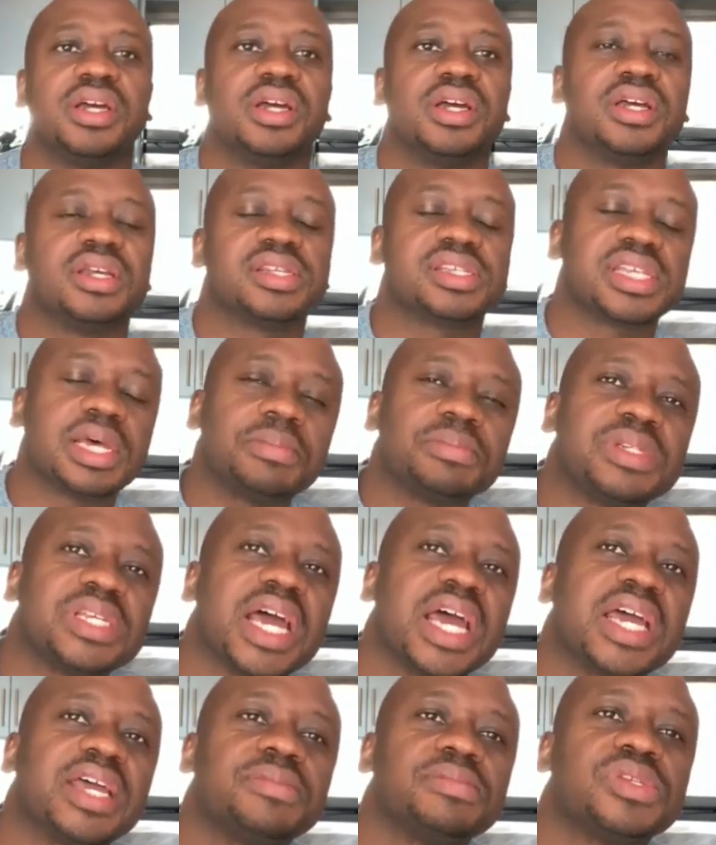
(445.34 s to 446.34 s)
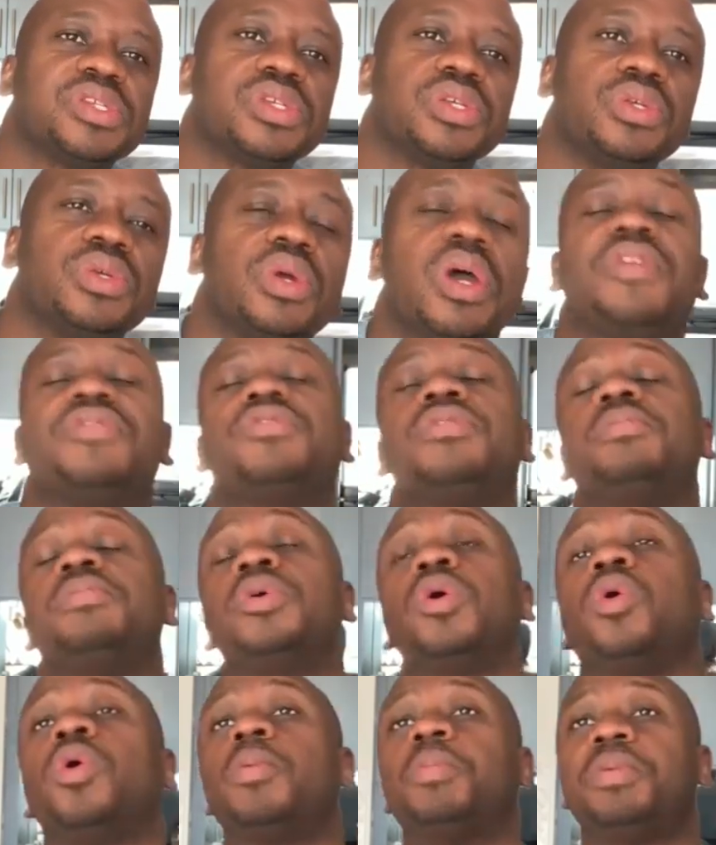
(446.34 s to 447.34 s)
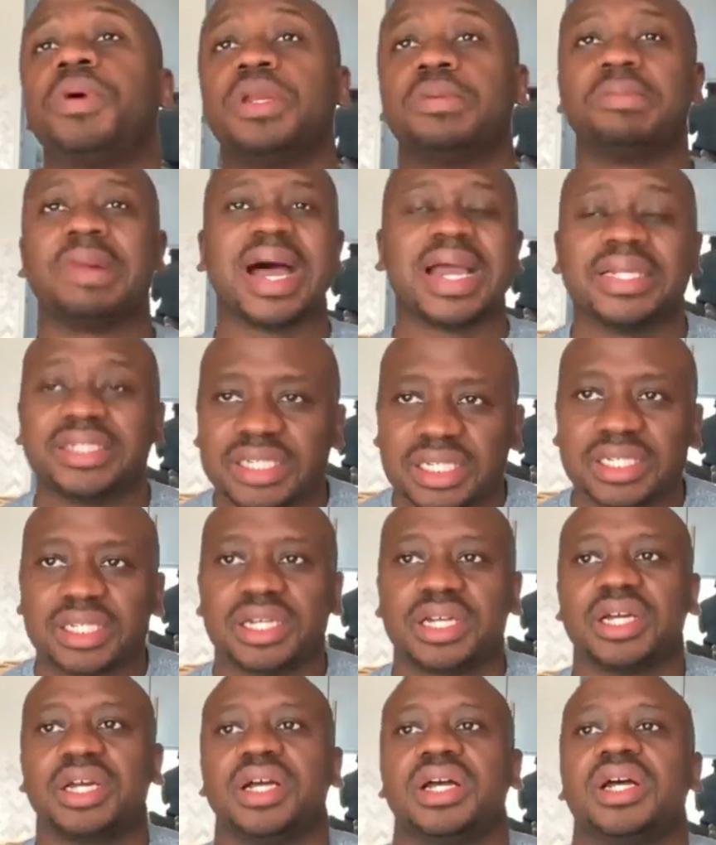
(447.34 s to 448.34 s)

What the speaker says: Sometimes you have to be open-minded.